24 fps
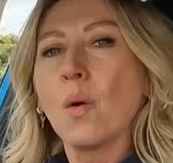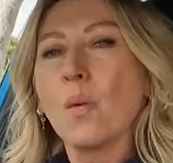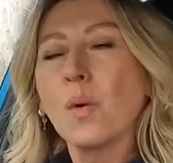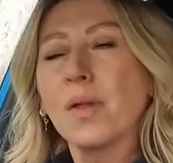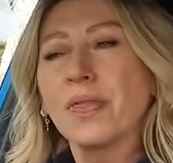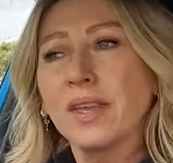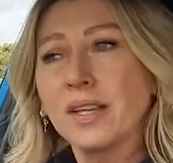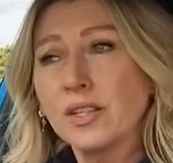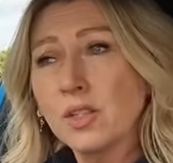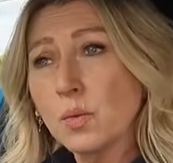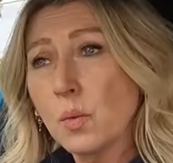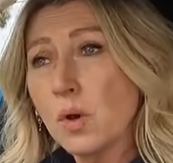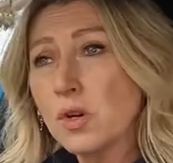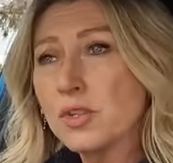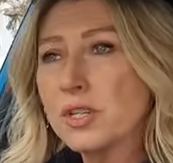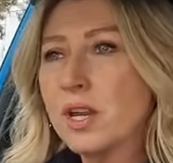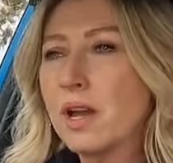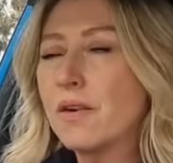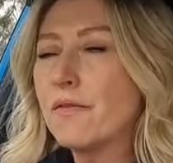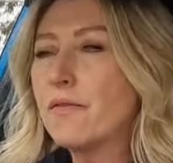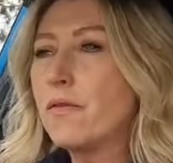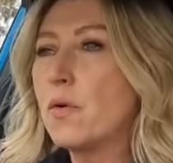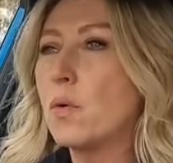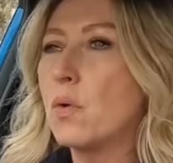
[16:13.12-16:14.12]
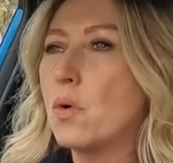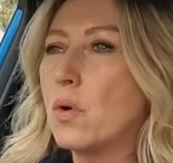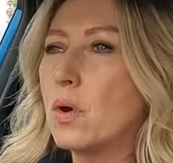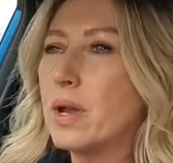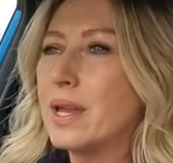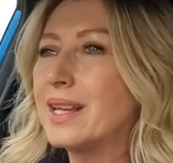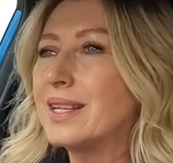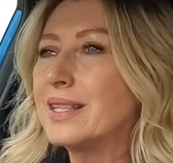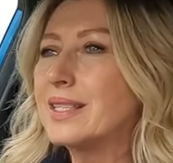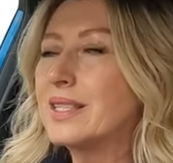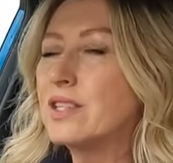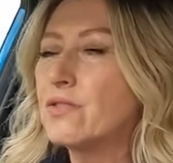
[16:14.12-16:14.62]
One thing to watch out for
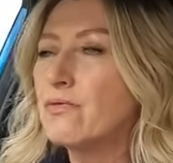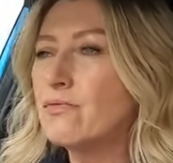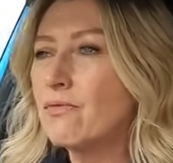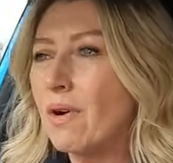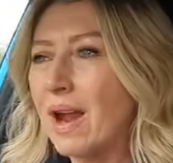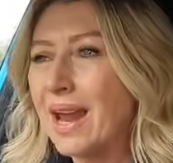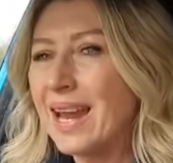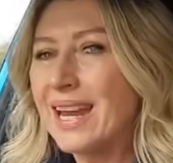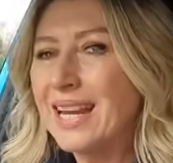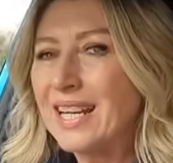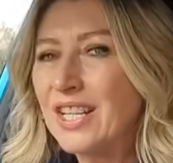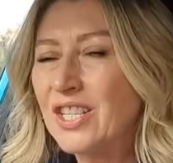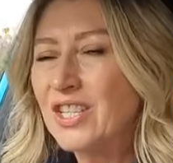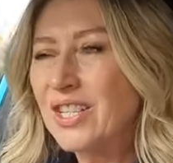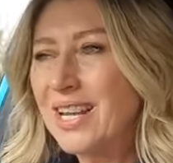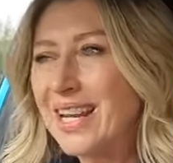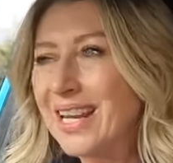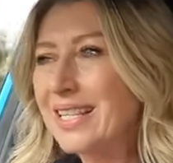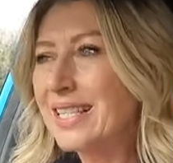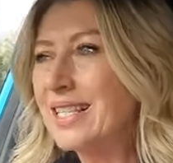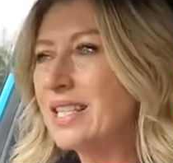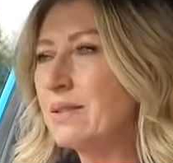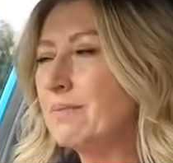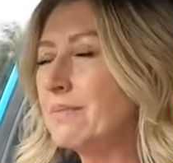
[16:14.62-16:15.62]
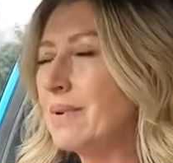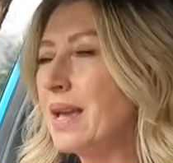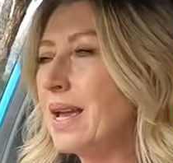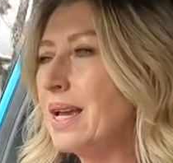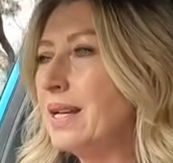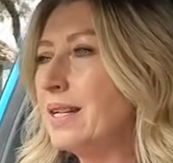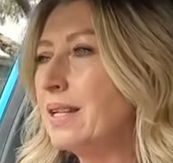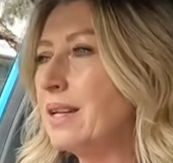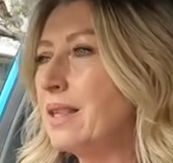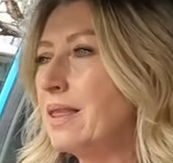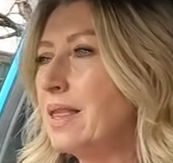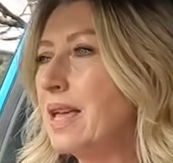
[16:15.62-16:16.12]
is the range
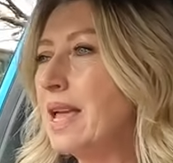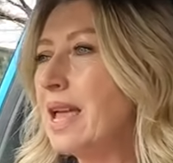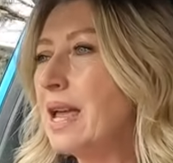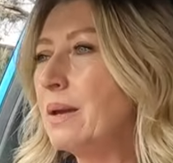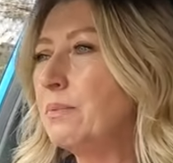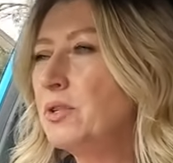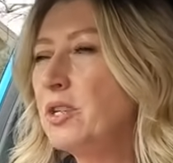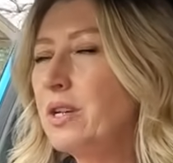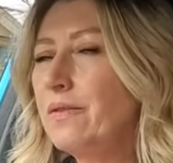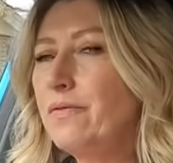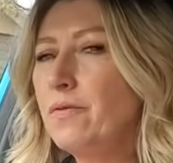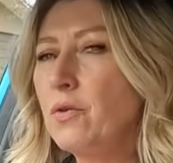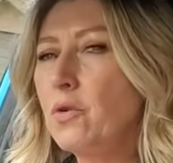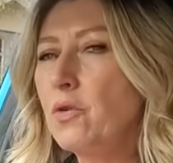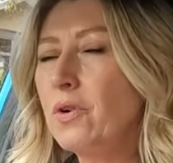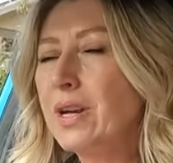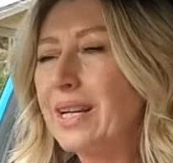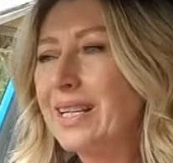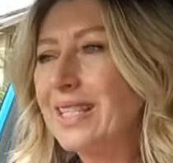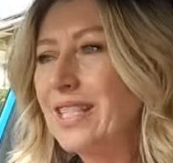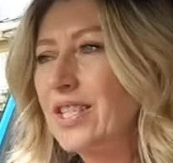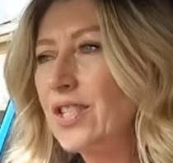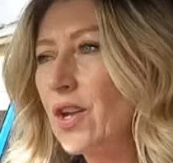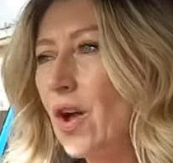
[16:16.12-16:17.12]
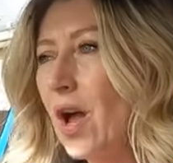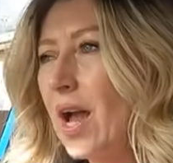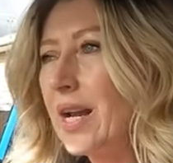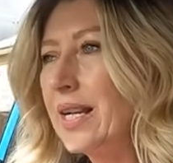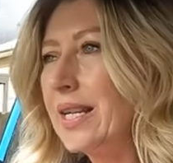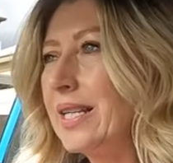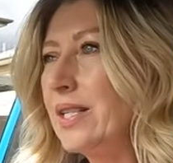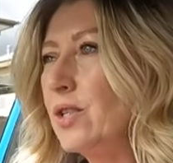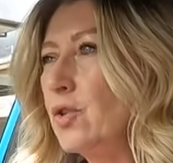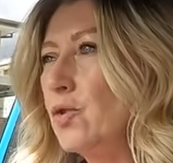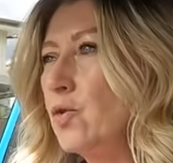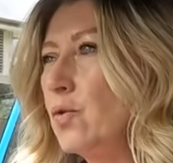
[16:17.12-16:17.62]
estimator. The
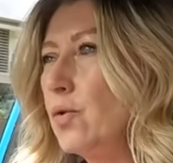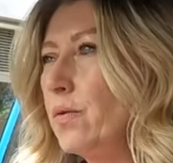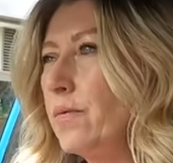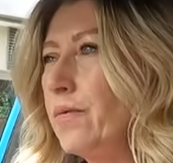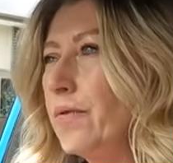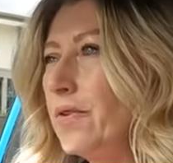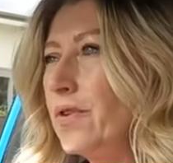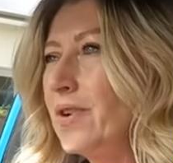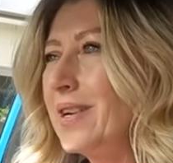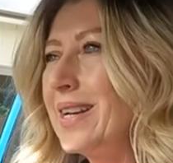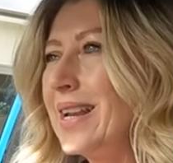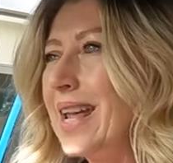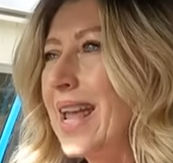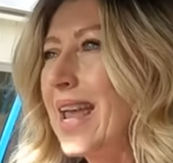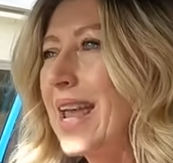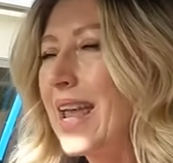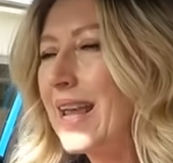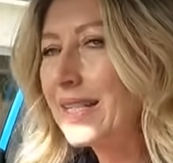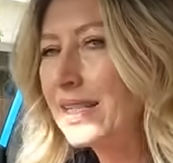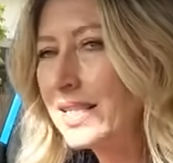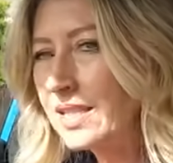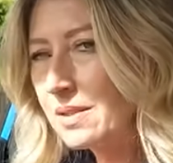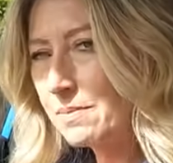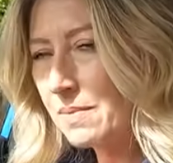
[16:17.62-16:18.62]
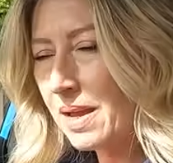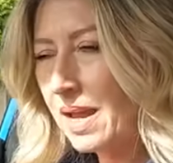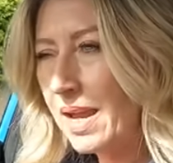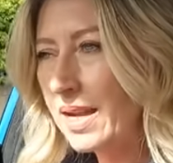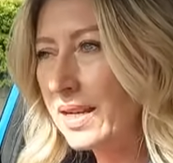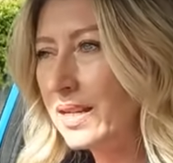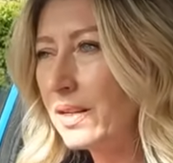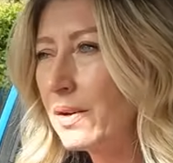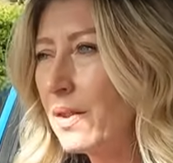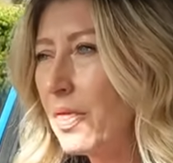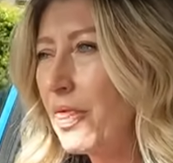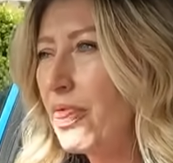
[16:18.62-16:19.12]
MG4X is good for an
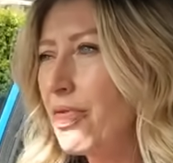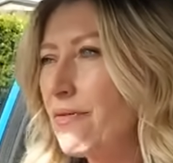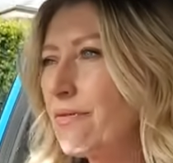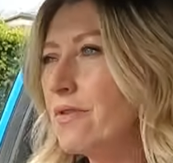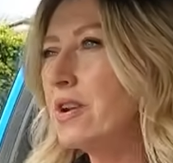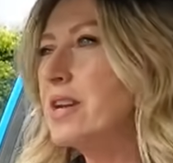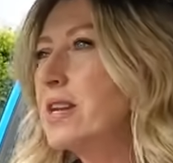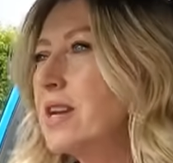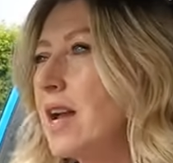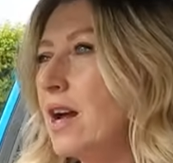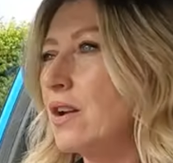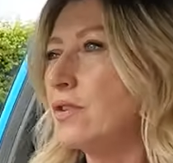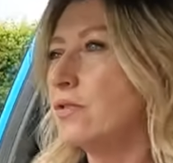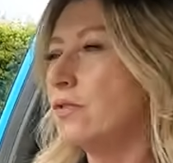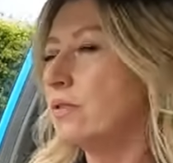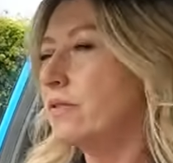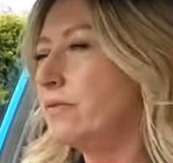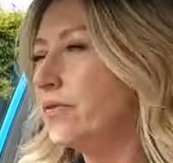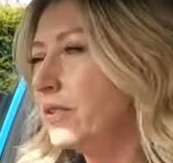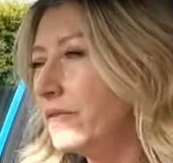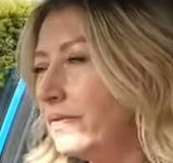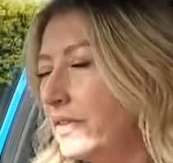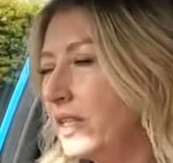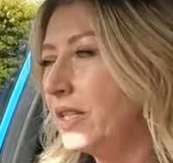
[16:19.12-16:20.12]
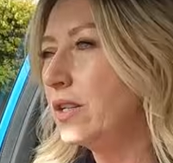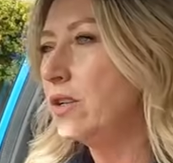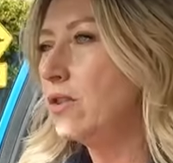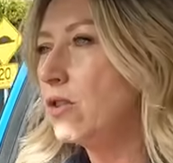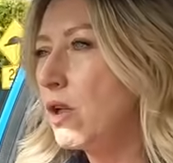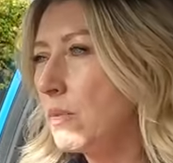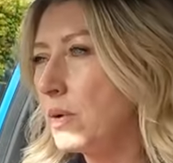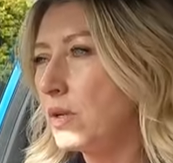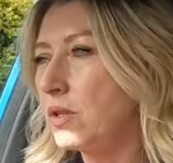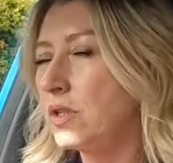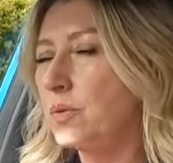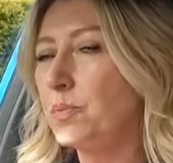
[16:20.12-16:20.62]
estimated 350
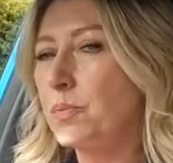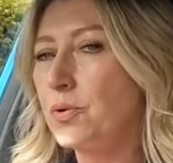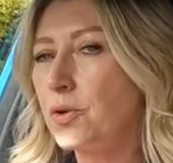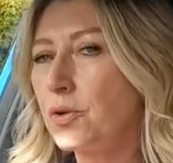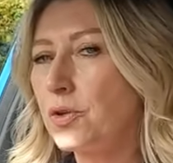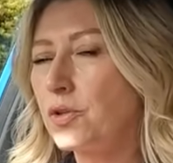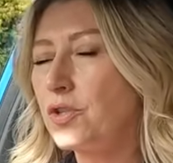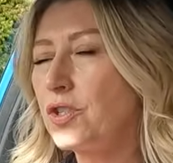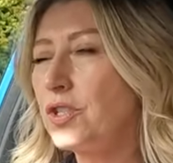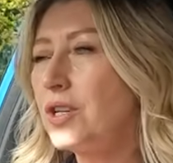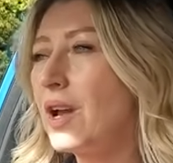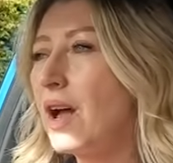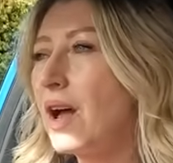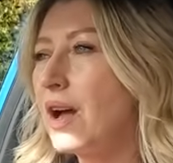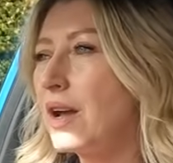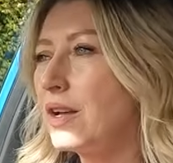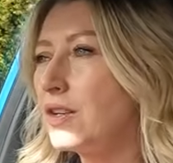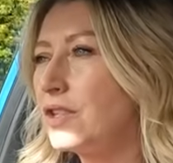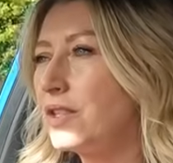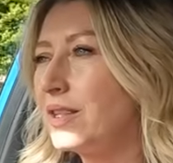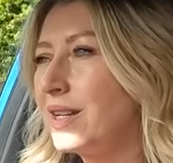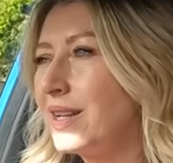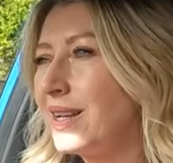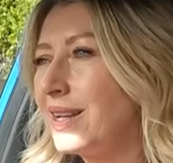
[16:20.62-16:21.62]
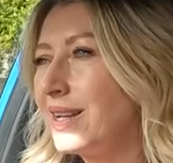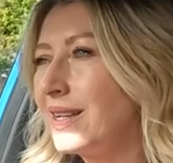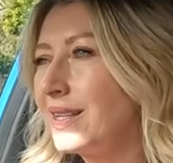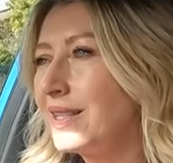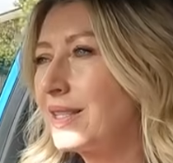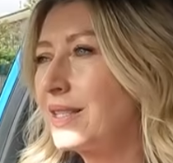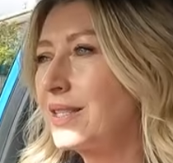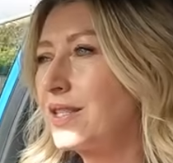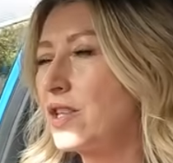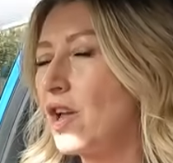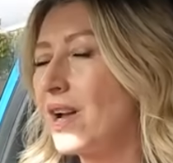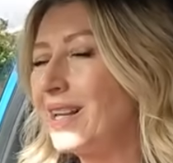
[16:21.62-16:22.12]
kilometers per charge,
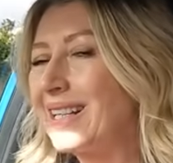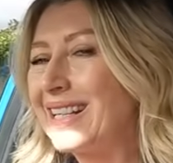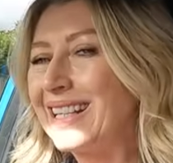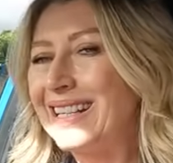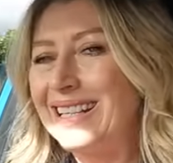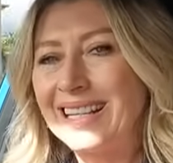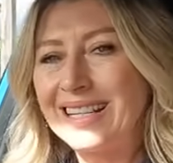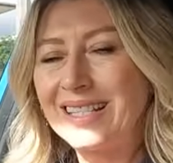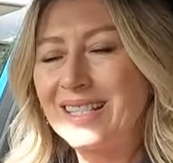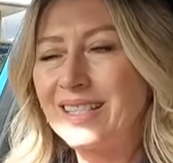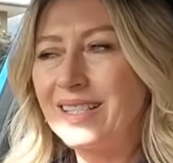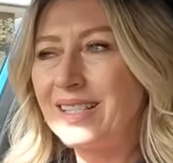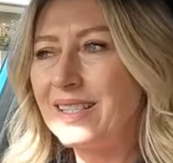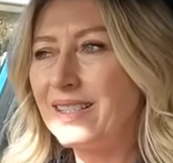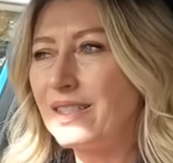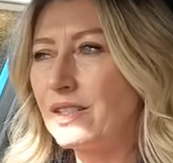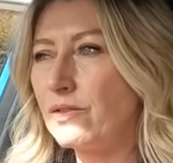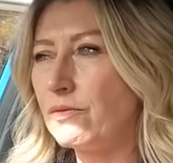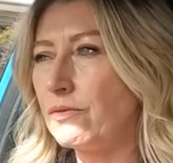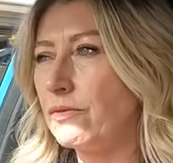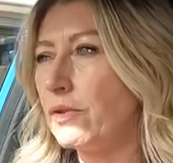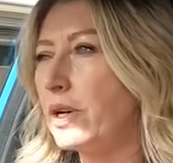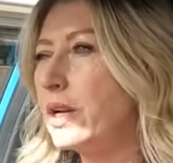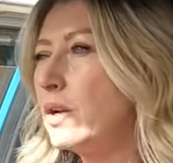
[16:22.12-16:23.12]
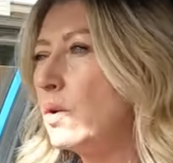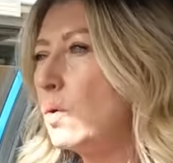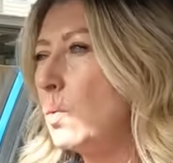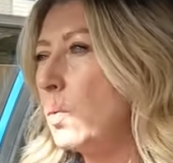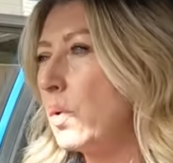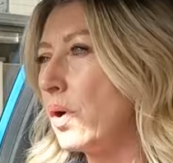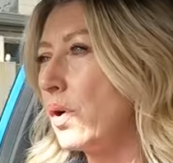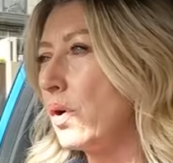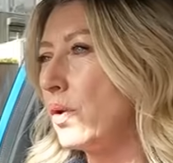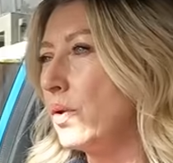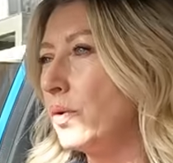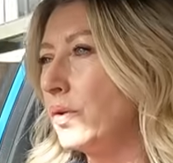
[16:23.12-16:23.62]
slightly less in the real
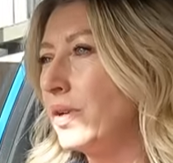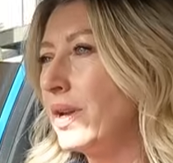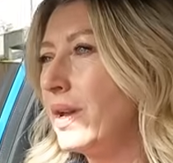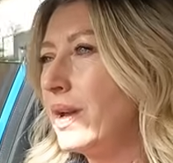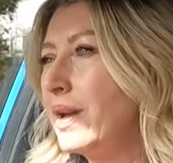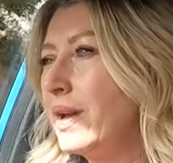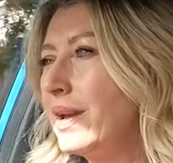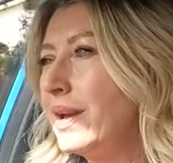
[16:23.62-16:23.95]
world.